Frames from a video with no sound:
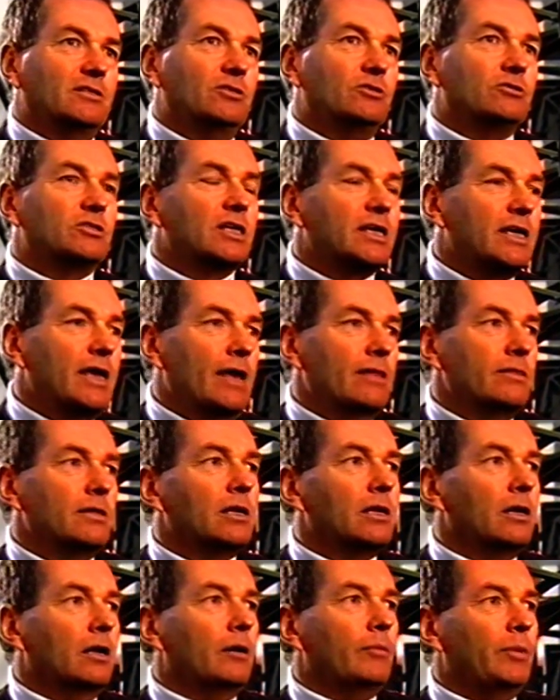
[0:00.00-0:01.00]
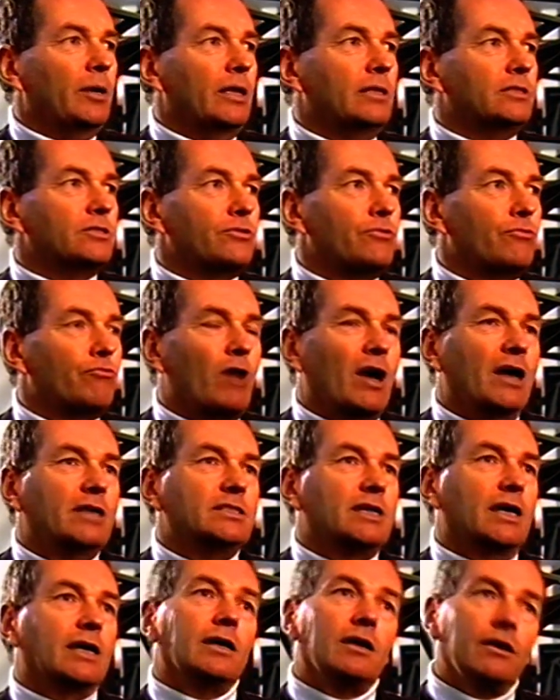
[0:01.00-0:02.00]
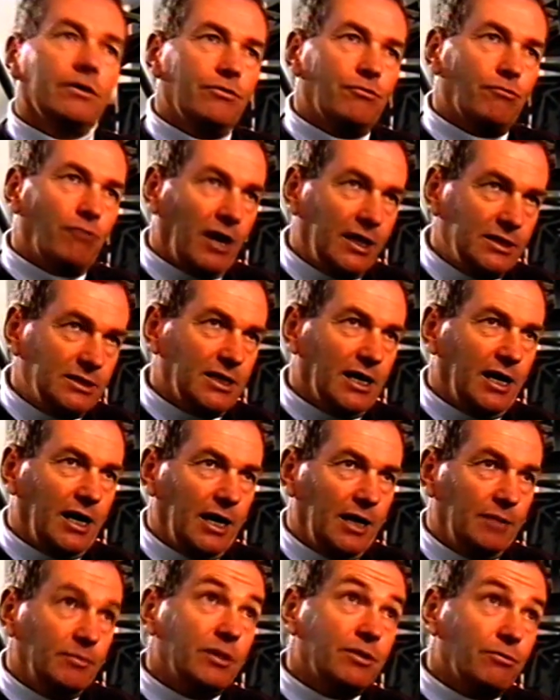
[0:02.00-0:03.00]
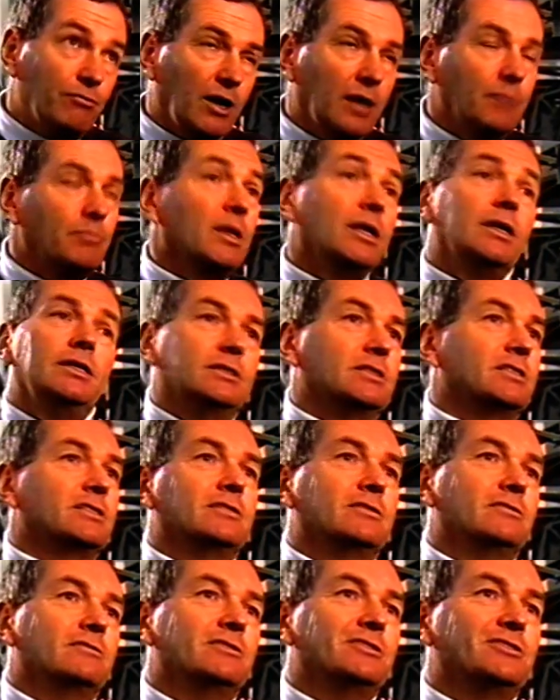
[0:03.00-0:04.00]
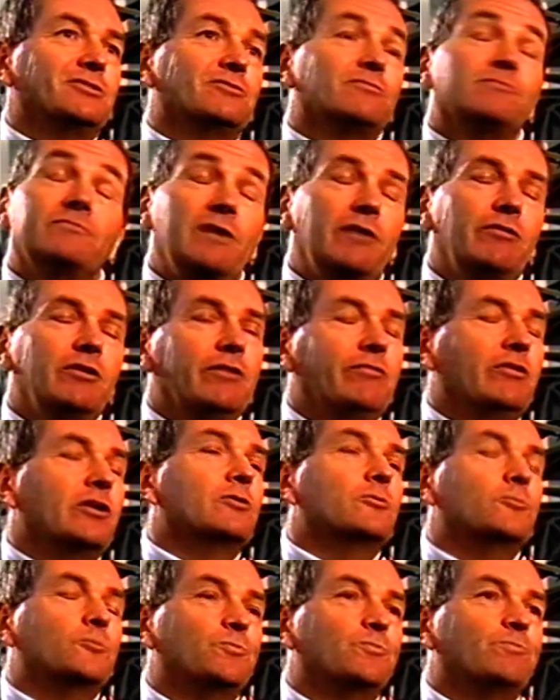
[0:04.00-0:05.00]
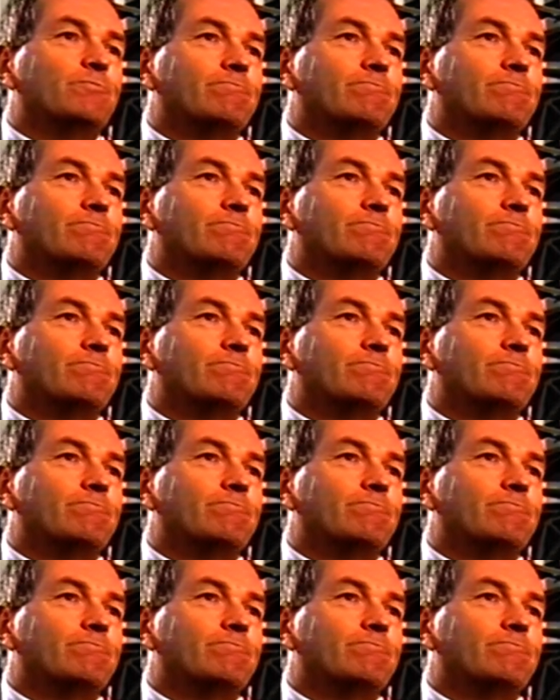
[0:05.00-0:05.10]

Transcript: You know, to get the club into the right angle at the right time in the right place. You know, very difficult.